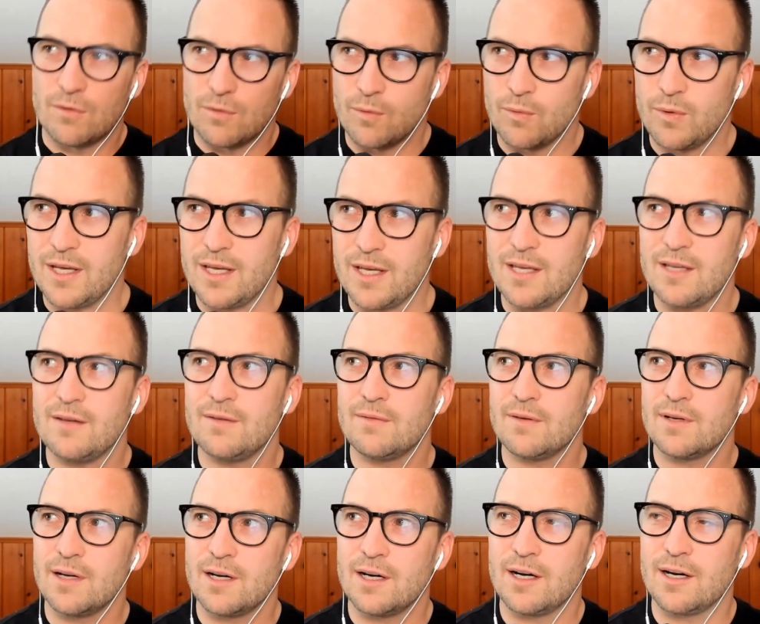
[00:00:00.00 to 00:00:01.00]
we
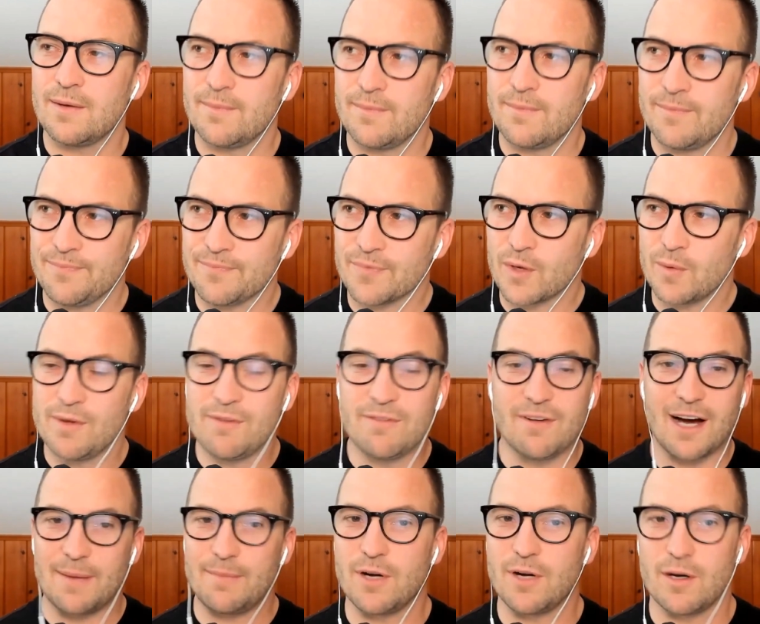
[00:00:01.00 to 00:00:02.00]

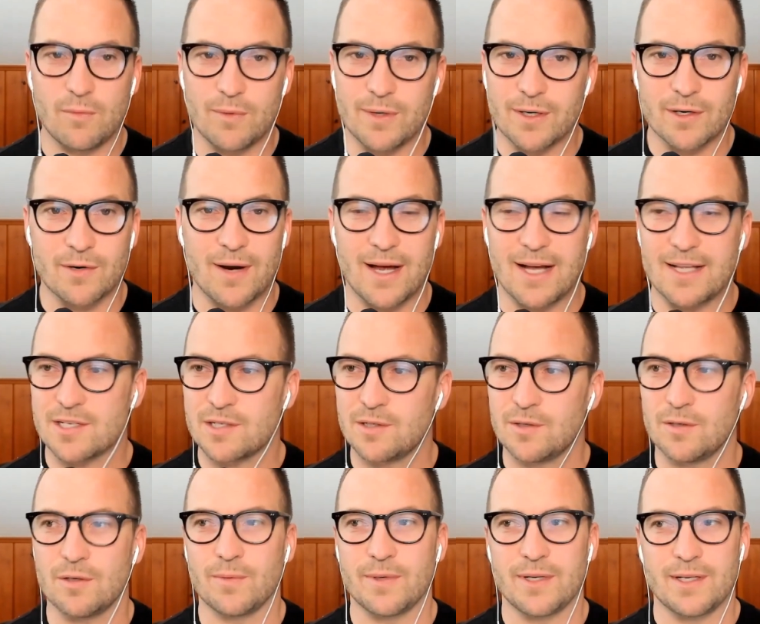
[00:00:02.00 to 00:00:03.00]
vibed on when we were in grad
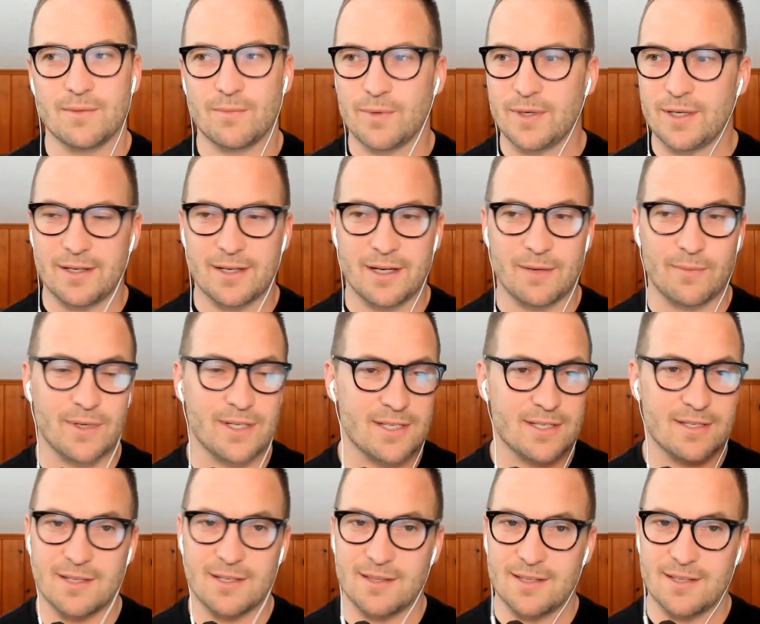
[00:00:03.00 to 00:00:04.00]
school. We
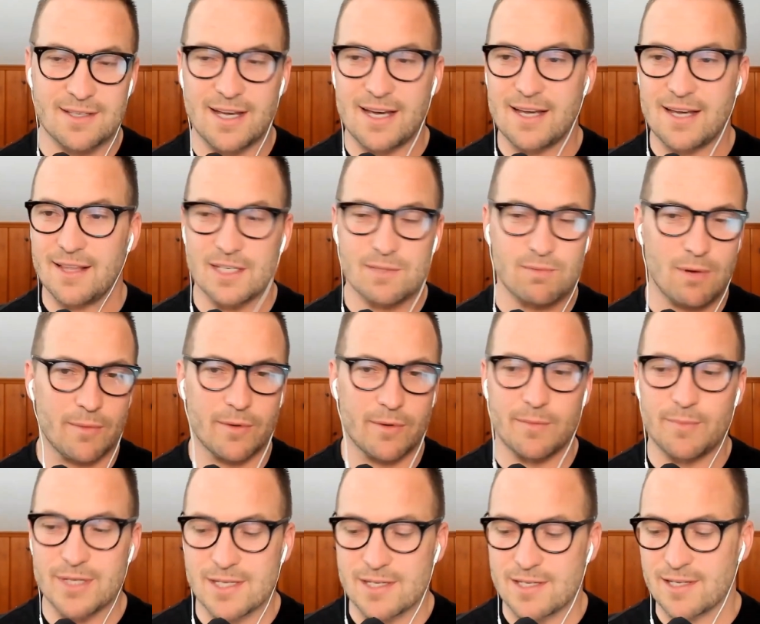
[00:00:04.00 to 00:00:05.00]
to this day, that's why we're in
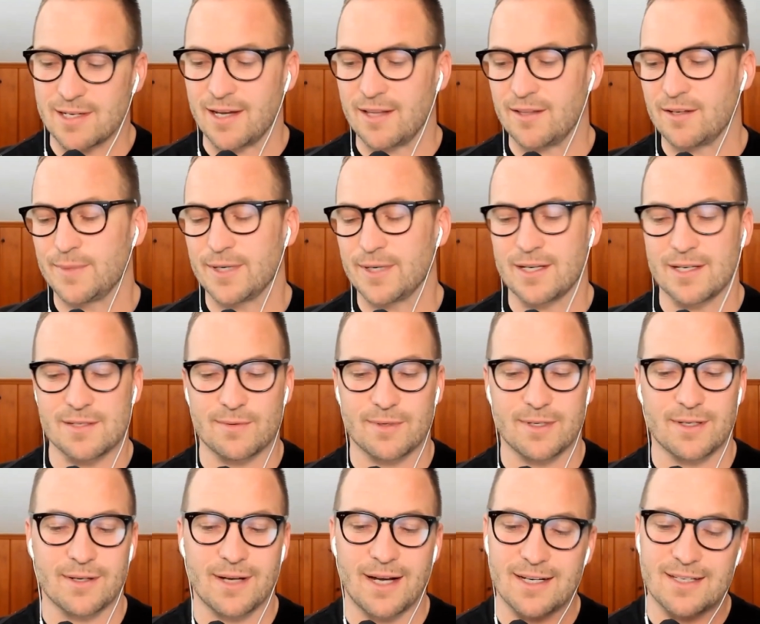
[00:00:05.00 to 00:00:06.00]
business together, because
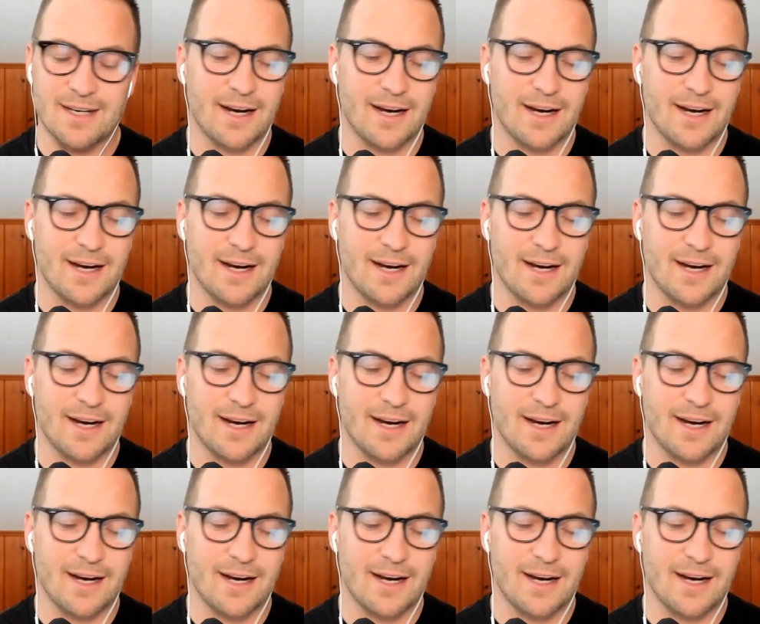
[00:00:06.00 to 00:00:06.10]
we got